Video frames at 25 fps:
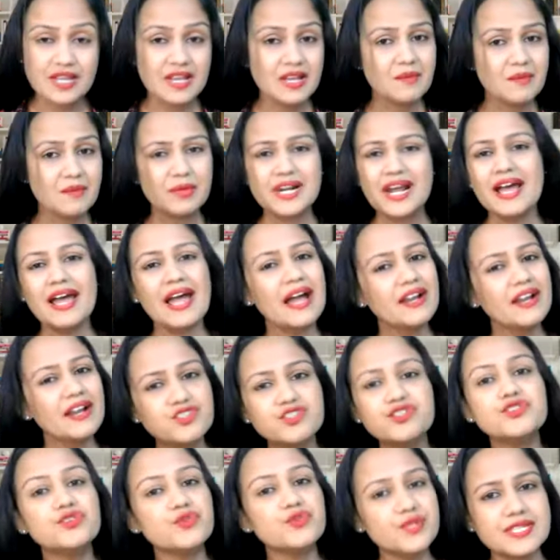But I had to
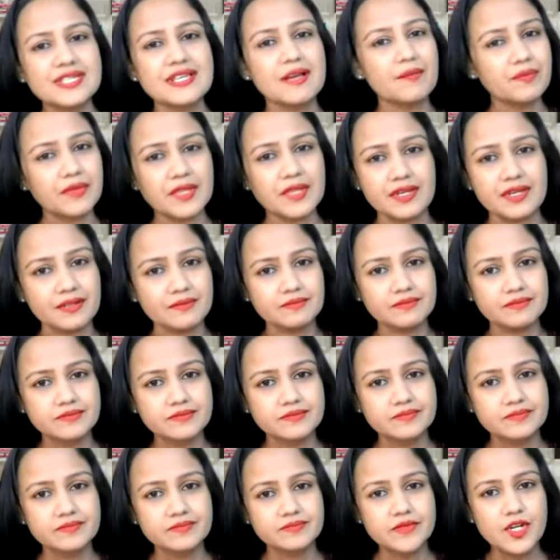do something.
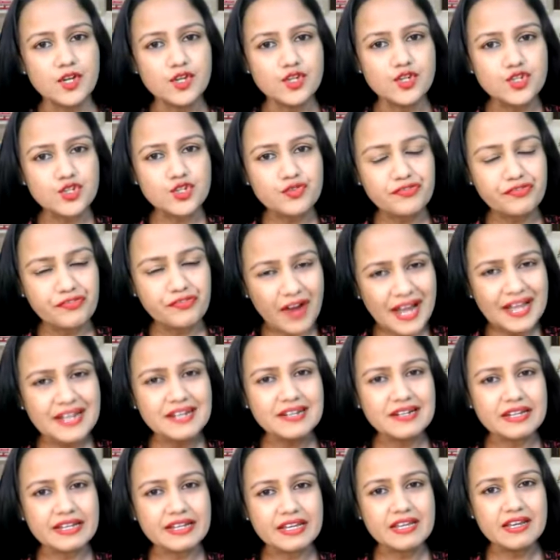So
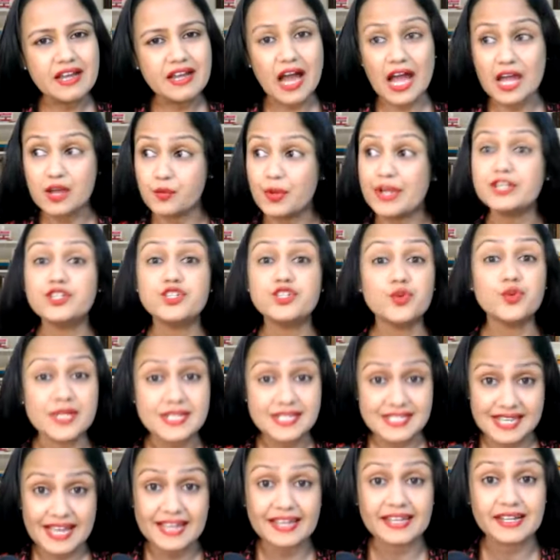finally, I went to a
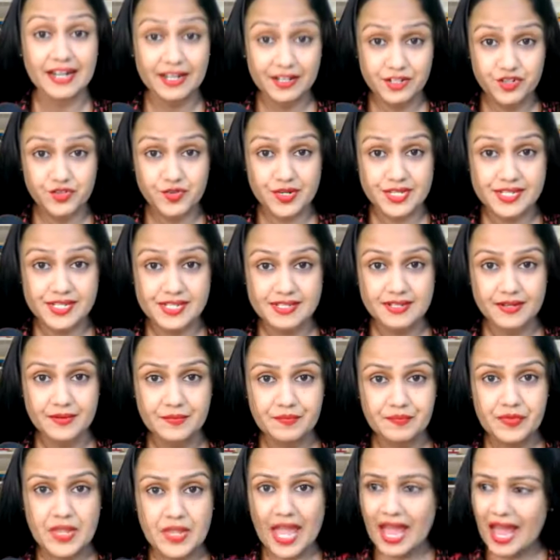psychiatrist
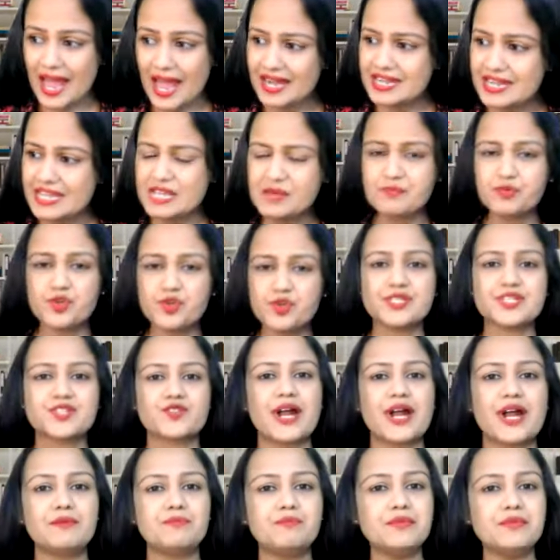and he
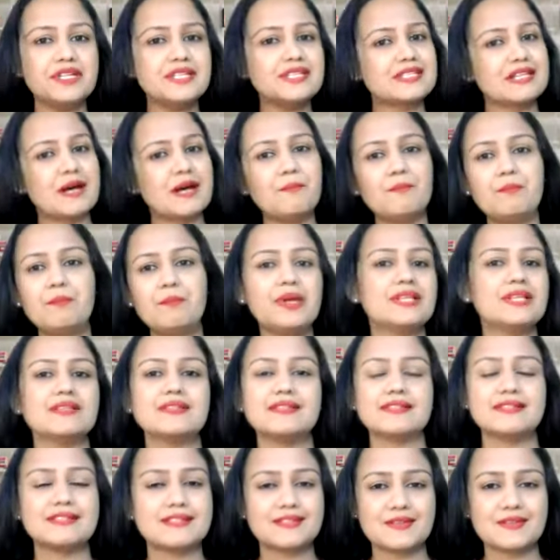prescribed me some
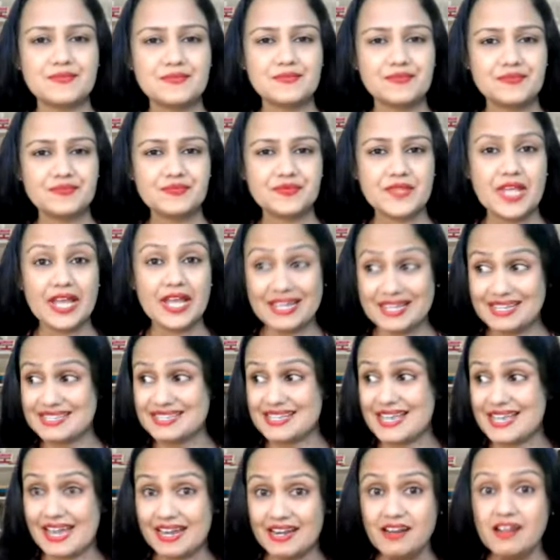pills. He
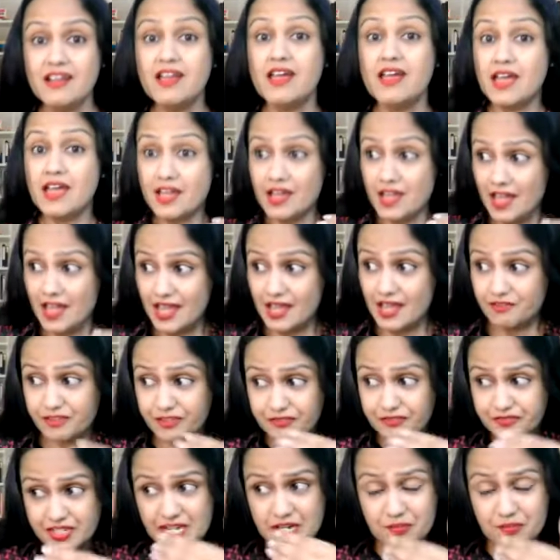said,
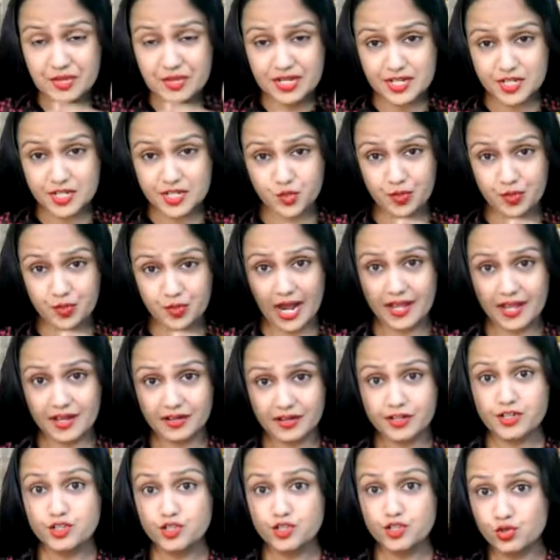15 minutes
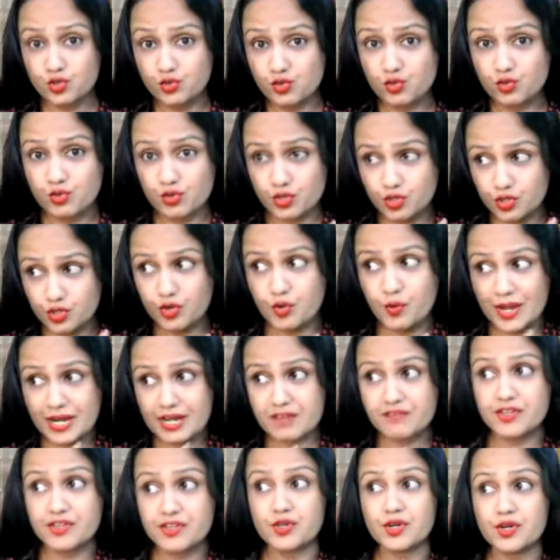prior to,
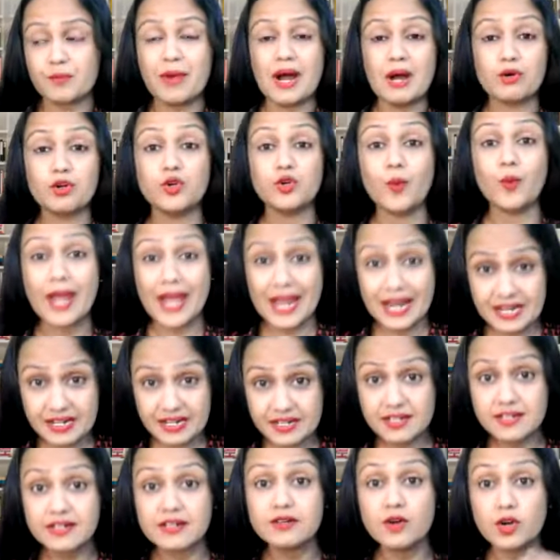whenever you're about to
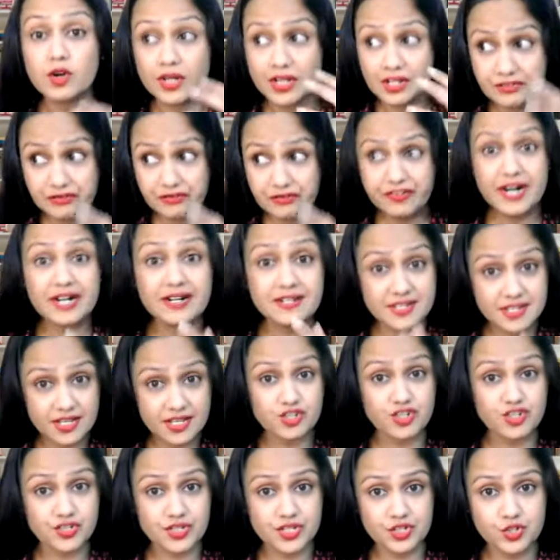enter or confront such
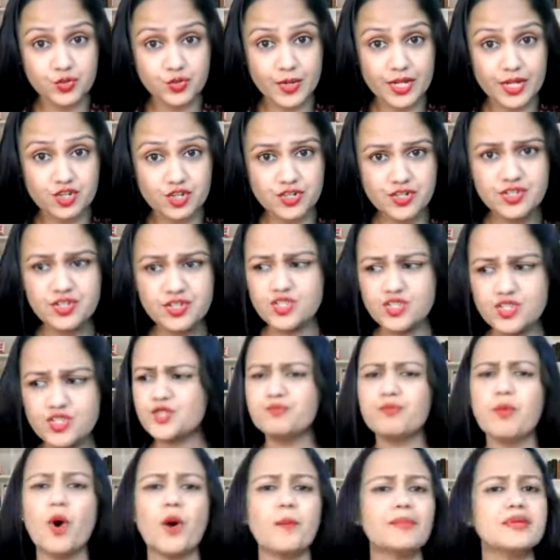a situation, just
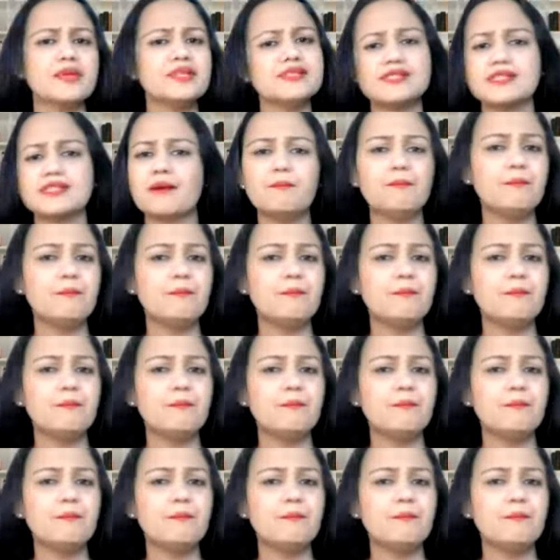pop in some